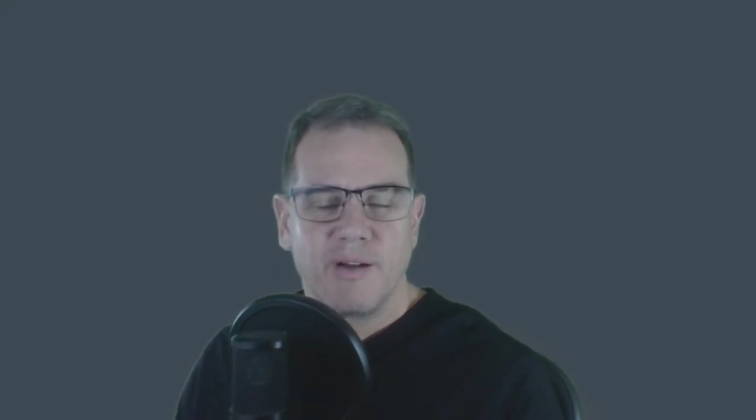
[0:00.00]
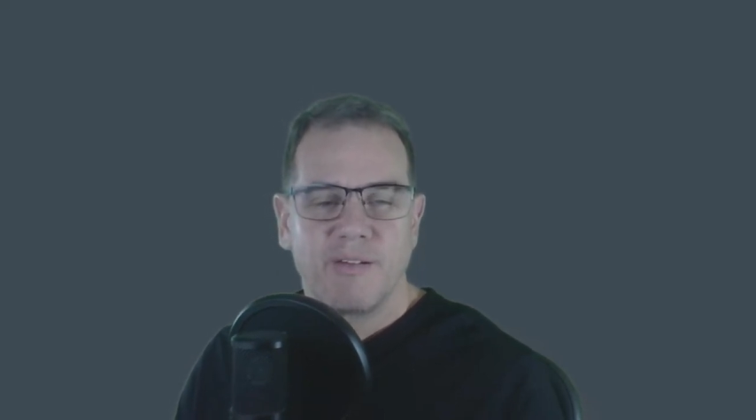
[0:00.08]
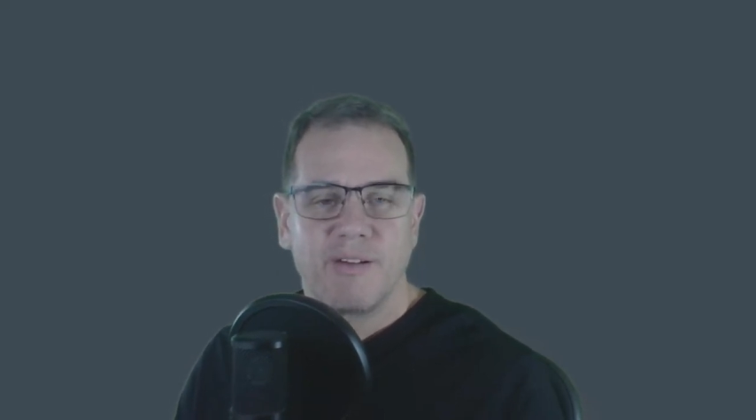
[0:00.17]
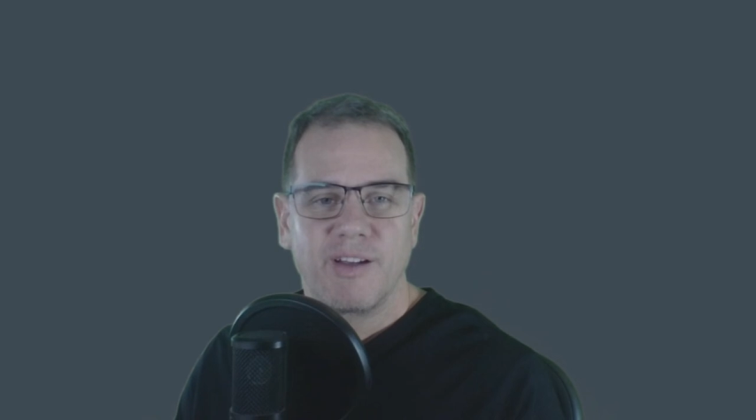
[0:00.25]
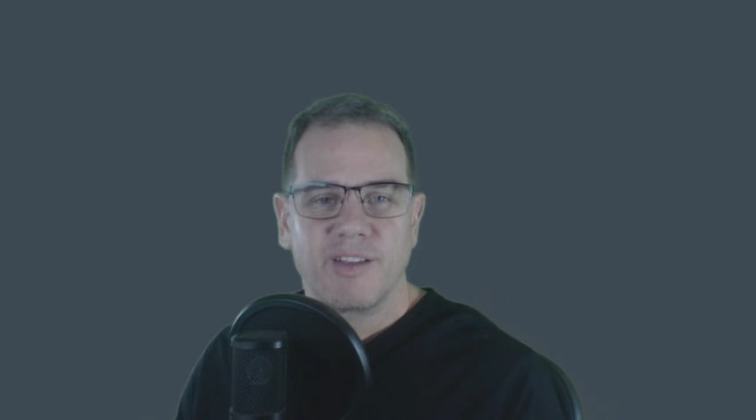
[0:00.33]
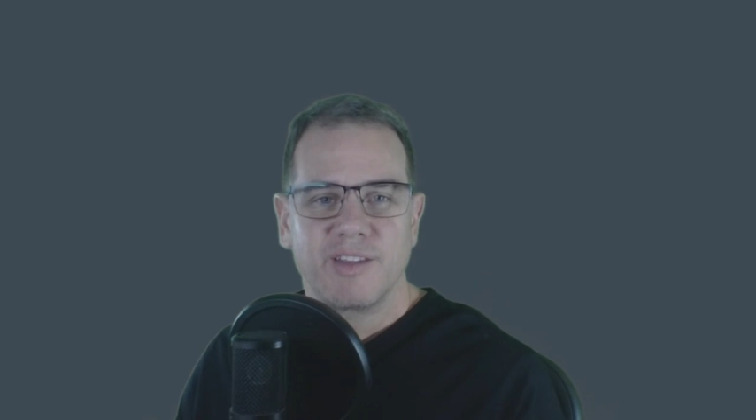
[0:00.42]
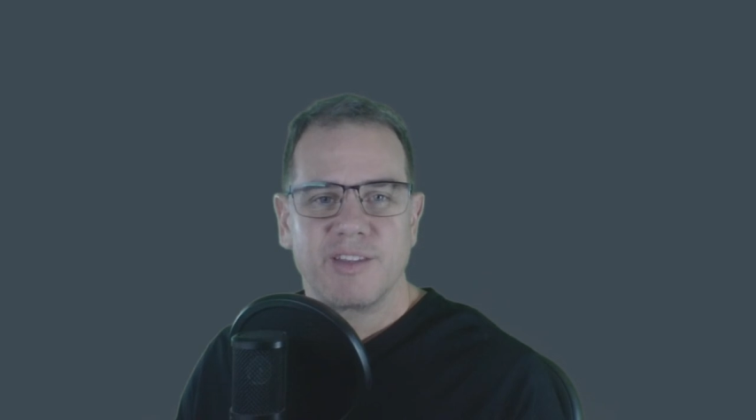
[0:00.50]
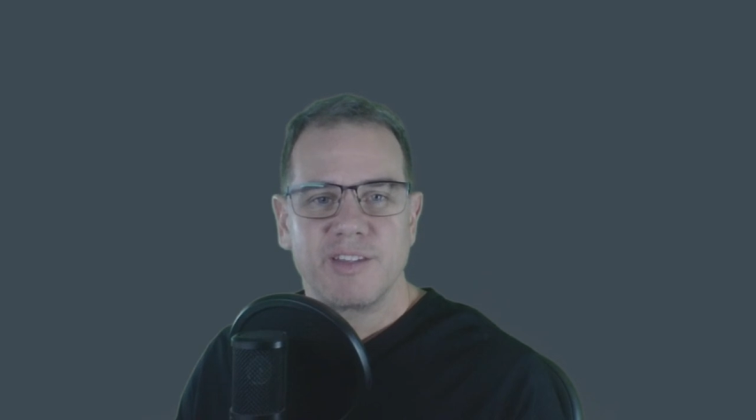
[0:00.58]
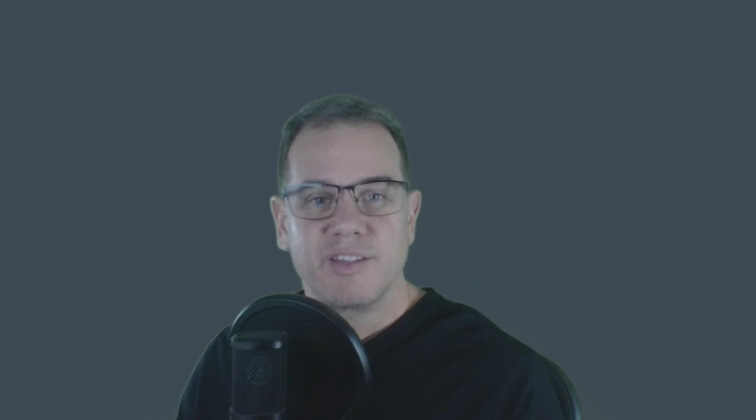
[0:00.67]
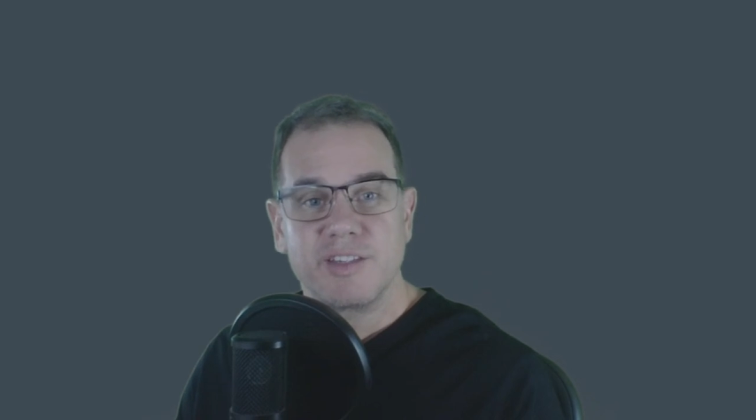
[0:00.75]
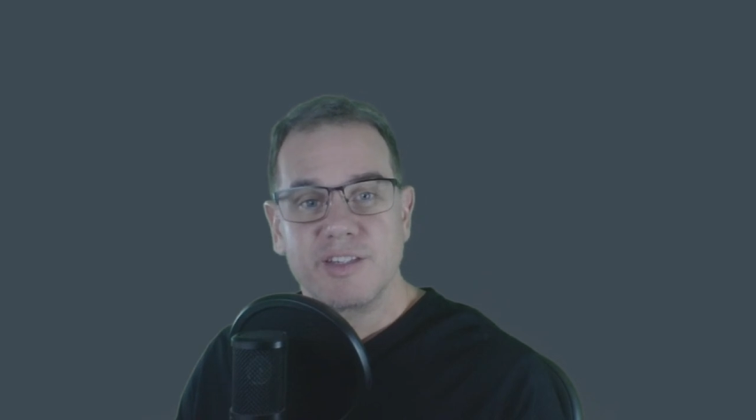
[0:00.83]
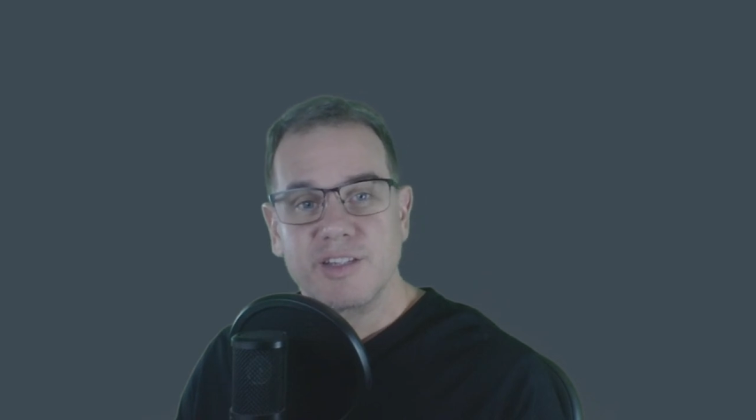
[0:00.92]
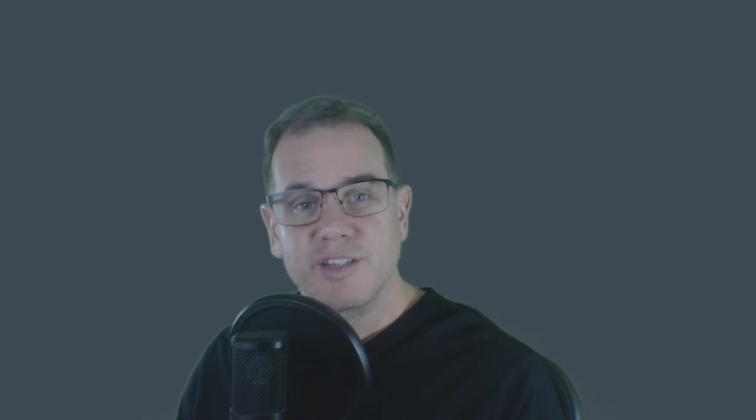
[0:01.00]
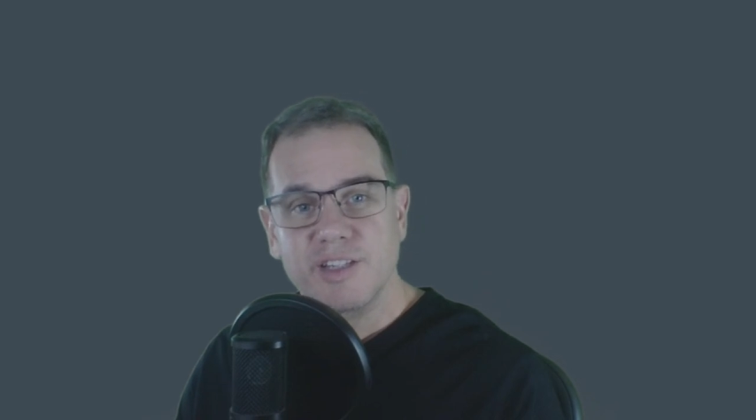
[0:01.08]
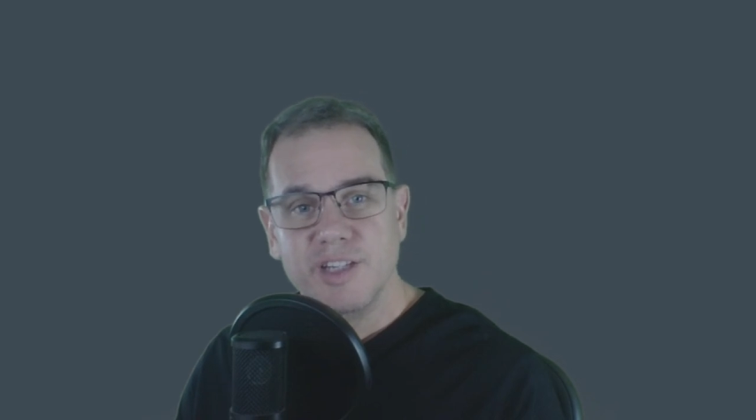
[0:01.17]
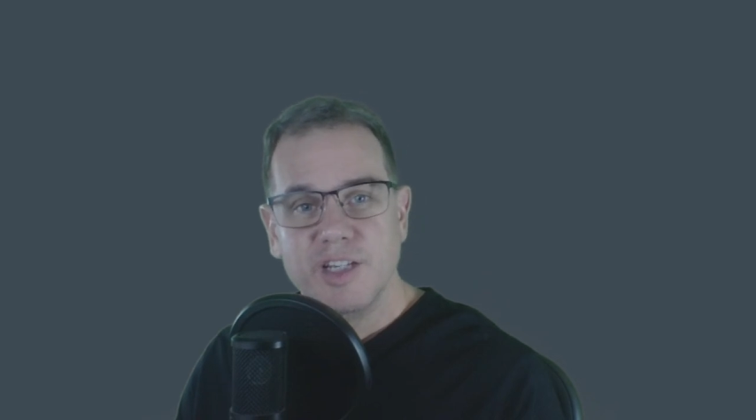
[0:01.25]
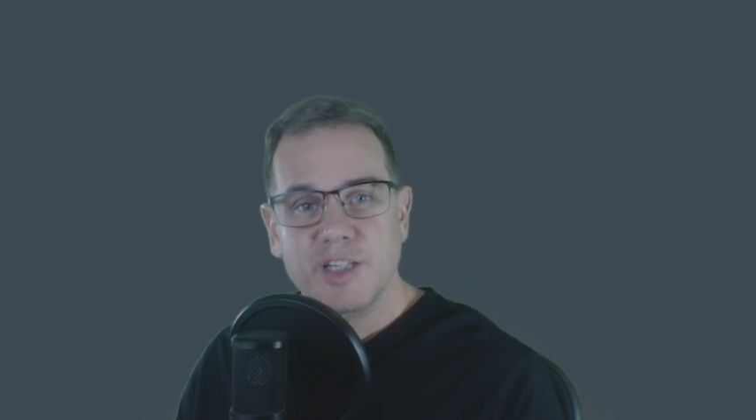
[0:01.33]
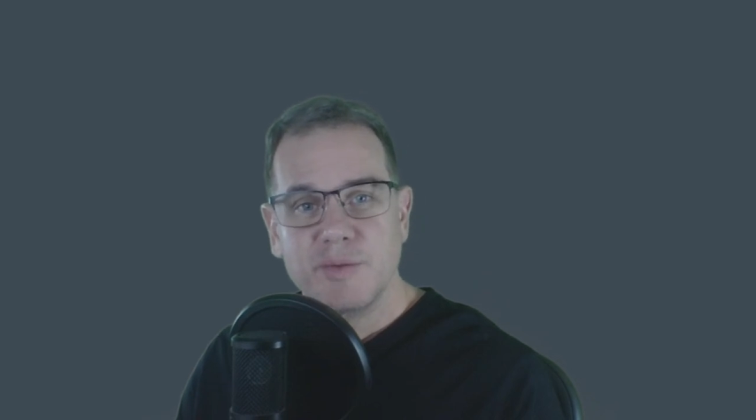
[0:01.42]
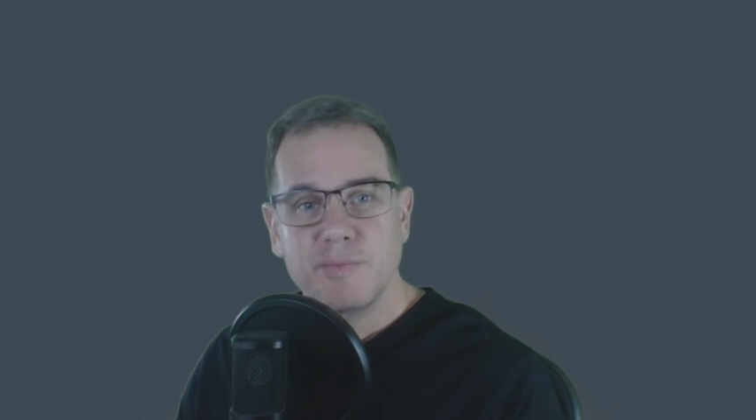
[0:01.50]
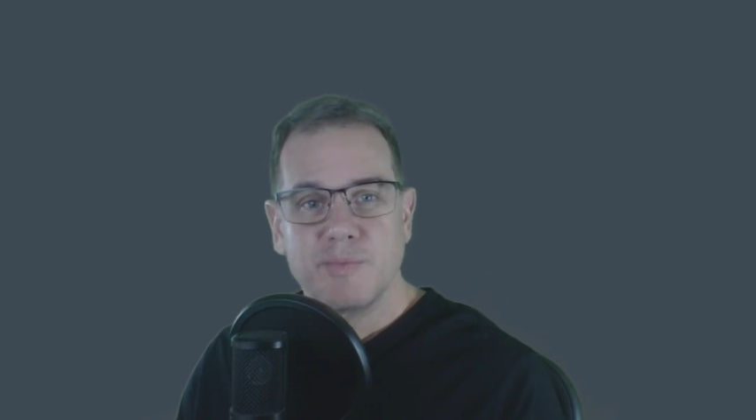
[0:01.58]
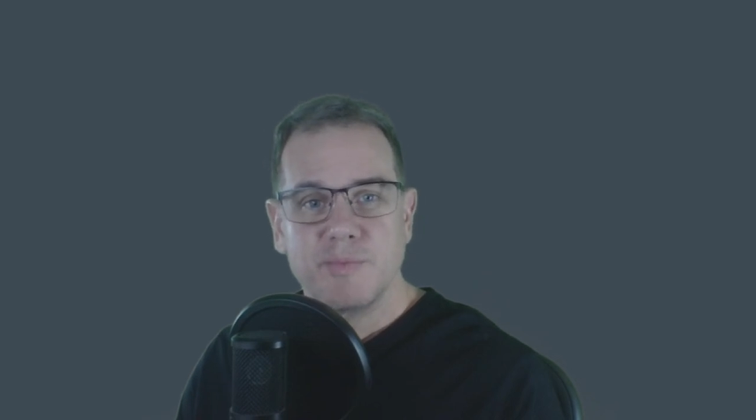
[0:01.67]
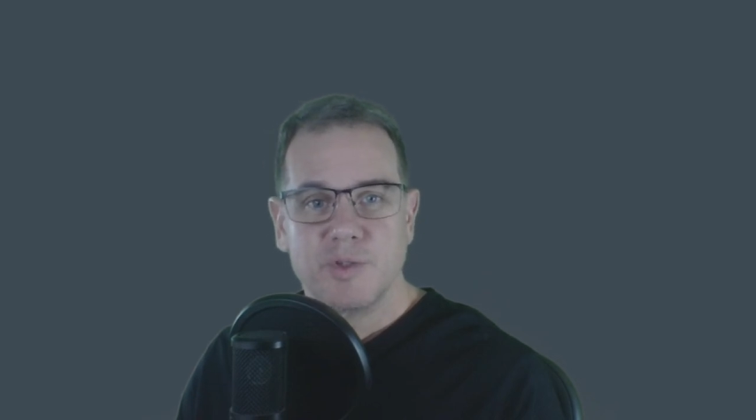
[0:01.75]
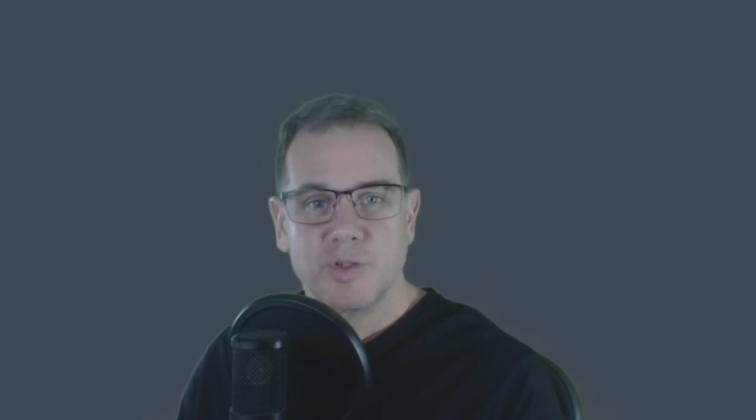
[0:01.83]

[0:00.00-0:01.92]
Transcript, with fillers: Rather, this is an addendum